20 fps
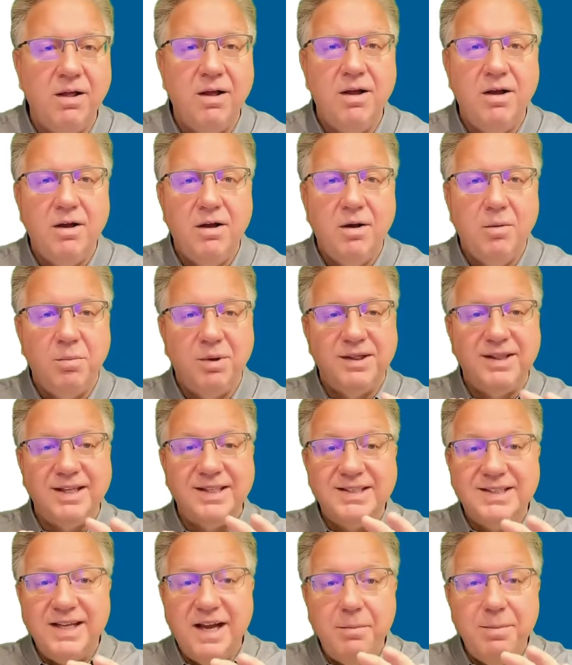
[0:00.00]
but the
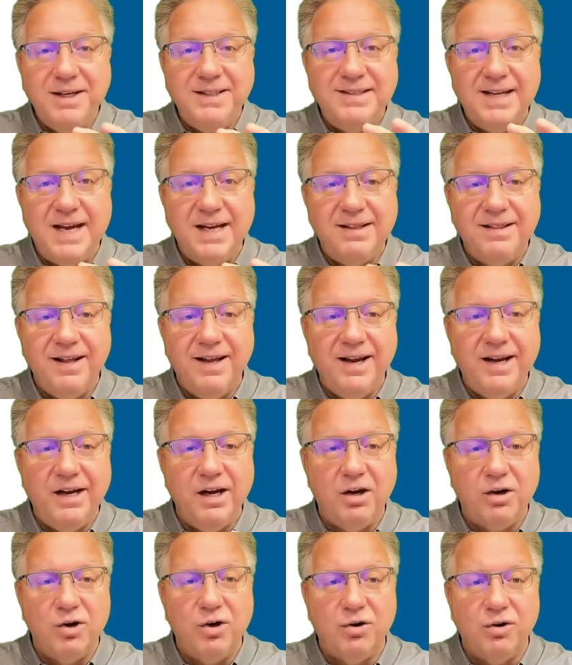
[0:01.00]
same exact thing
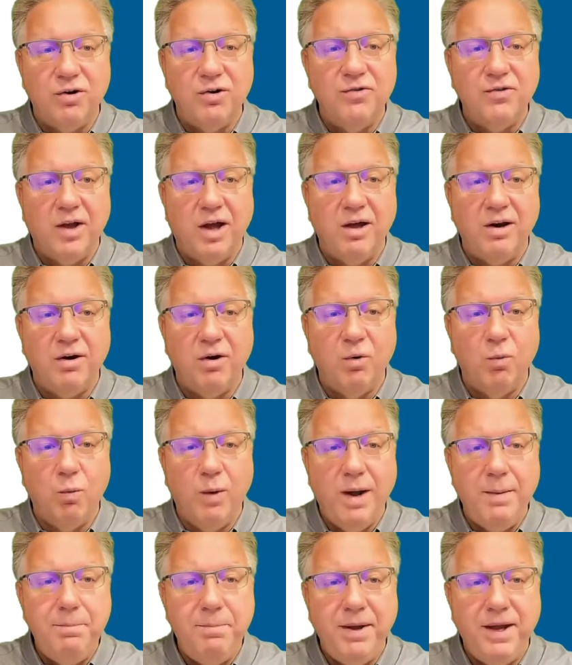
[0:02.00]
occurs on our
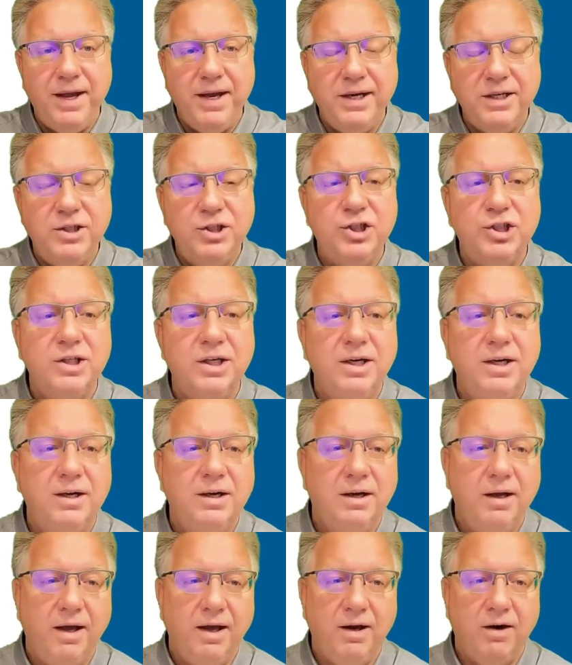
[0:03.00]
webpage
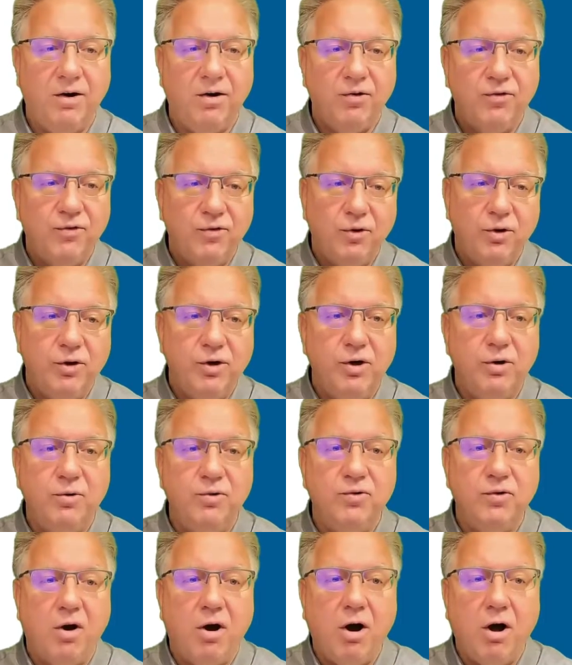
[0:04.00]
and also goes
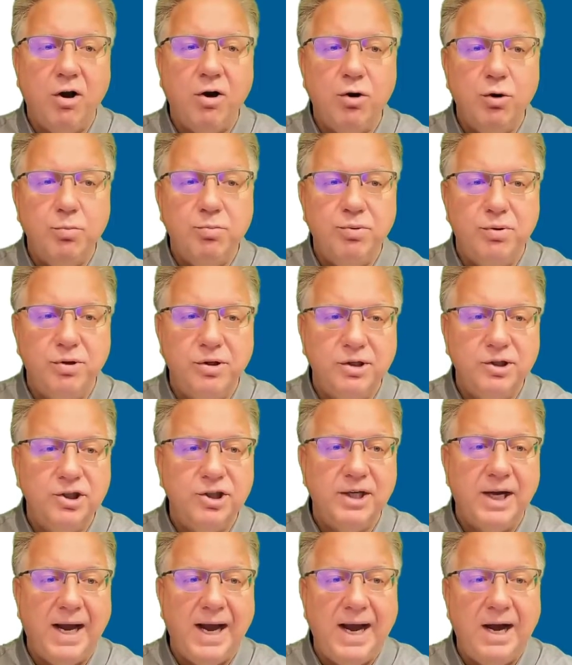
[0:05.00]
auto-pushed
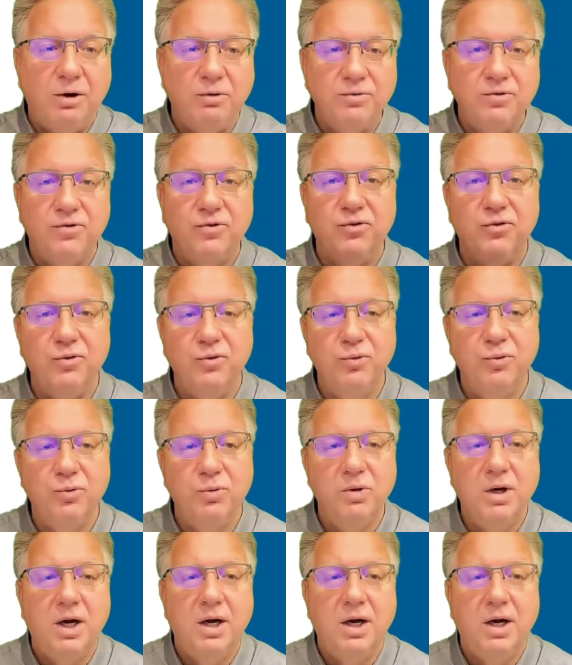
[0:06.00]
out to